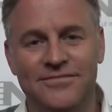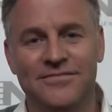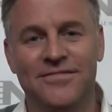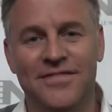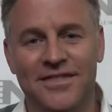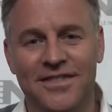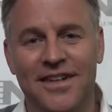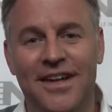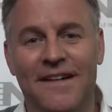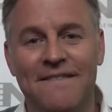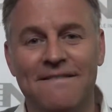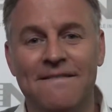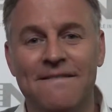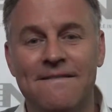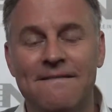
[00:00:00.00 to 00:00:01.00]
Okay, and
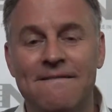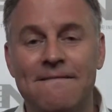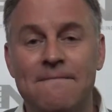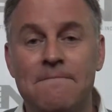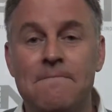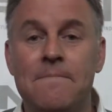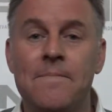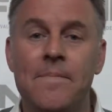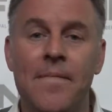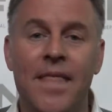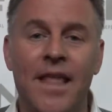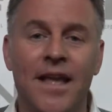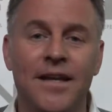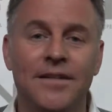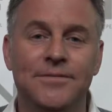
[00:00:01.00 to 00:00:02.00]
so how
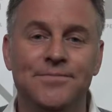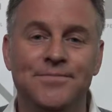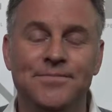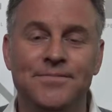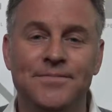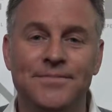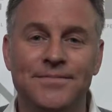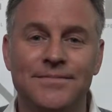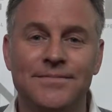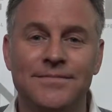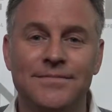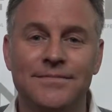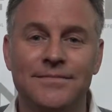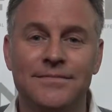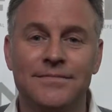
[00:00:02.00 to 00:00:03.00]
many roles do you
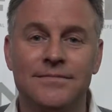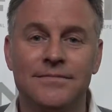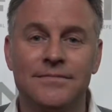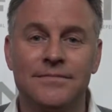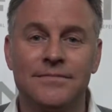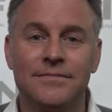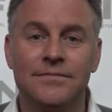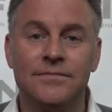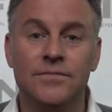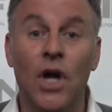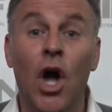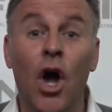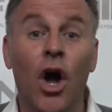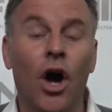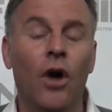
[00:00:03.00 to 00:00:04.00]
play on this
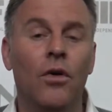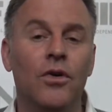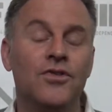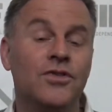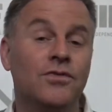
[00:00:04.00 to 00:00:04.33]
movie?